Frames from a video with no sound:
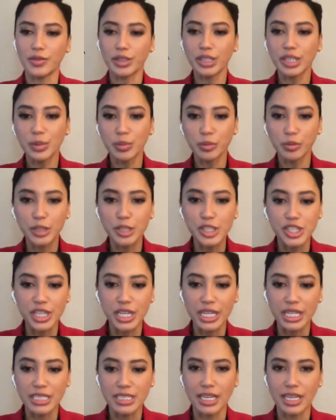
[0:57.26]
really
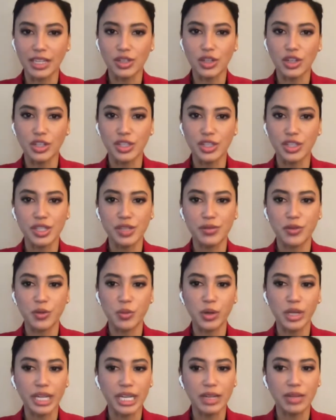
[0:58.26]
appreciating technology for
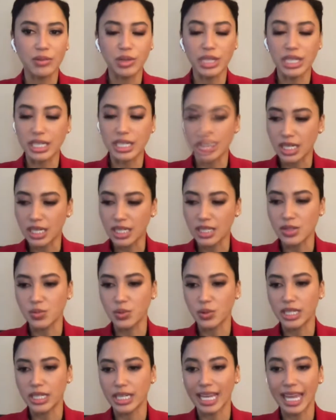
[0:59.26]
what it, what it does,
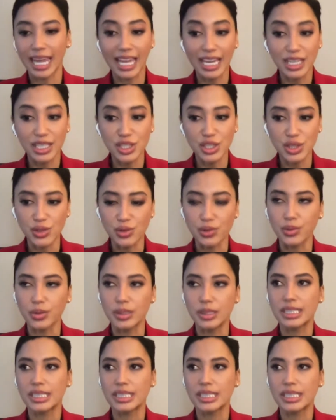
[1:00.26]
what it can do,